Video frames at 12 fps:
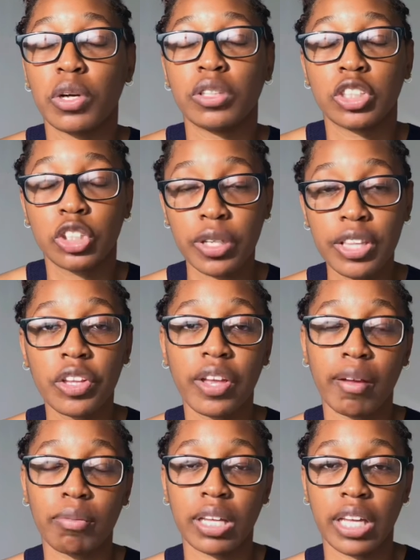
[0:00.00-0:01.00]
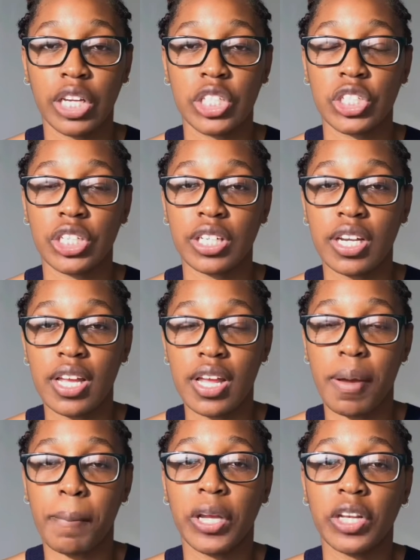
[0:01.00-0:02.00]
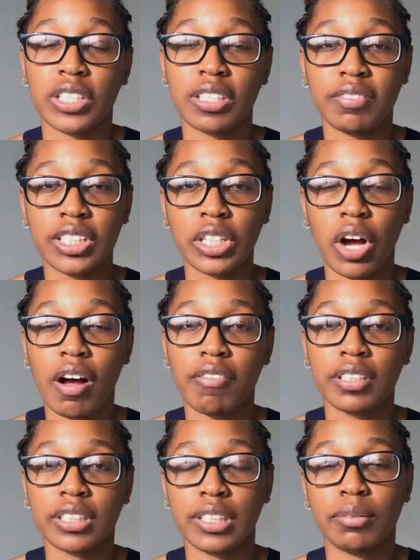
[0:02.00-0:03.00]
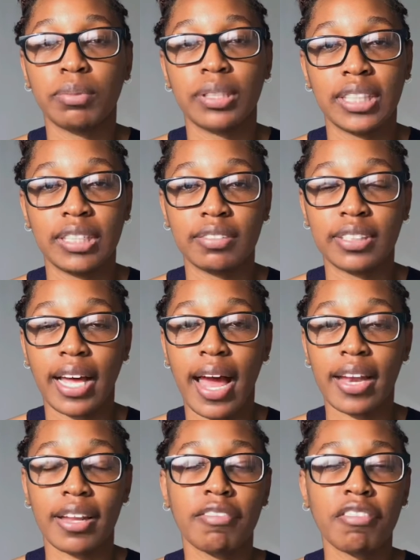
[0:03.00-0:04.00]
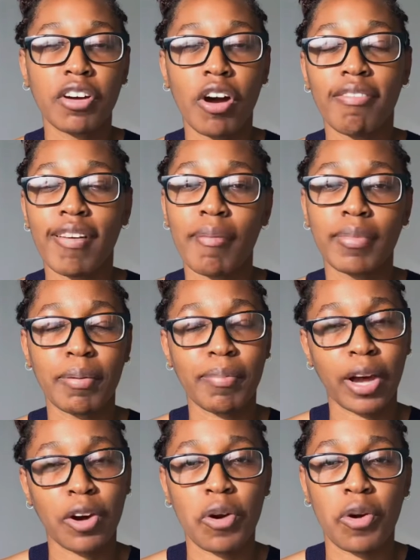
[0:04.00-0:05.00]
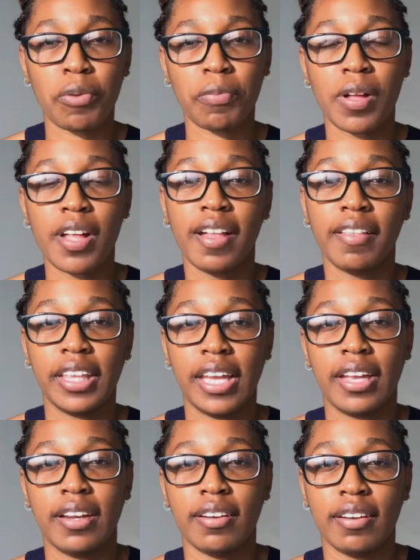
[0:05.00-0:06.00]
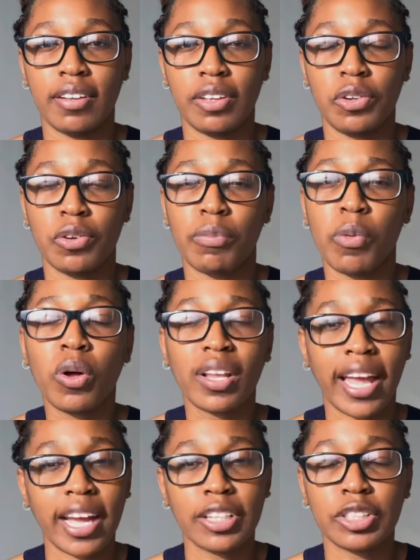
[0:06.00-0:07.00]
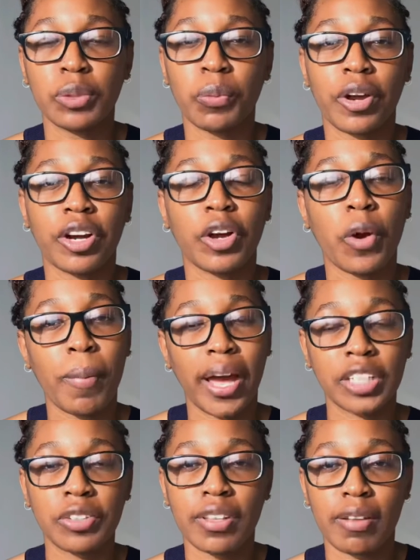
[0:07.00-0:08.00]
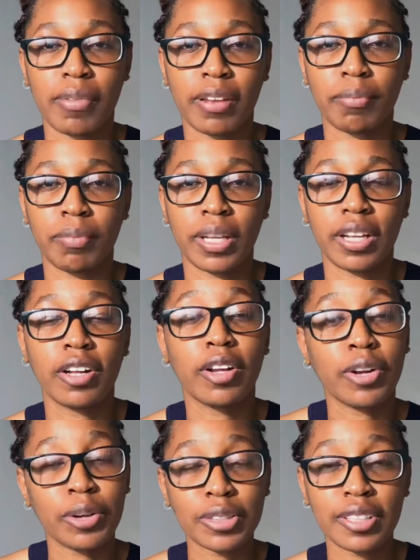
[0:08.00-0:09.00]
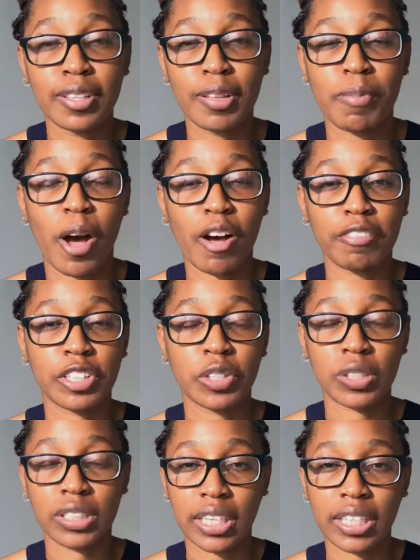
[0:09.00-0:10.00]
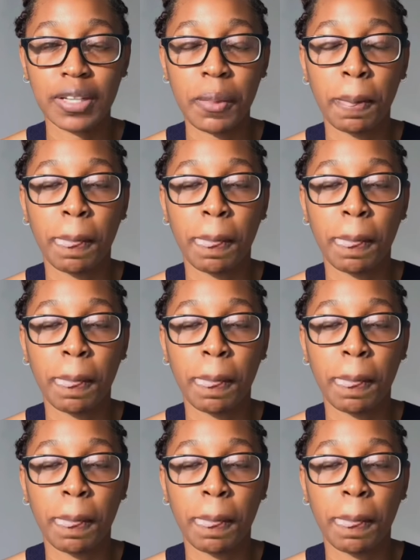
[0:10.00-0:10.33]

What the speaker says: strengthen your application, because a visa officer believes that if you've got family back home, then you are more likely to want to go back to them and be close to them after you study.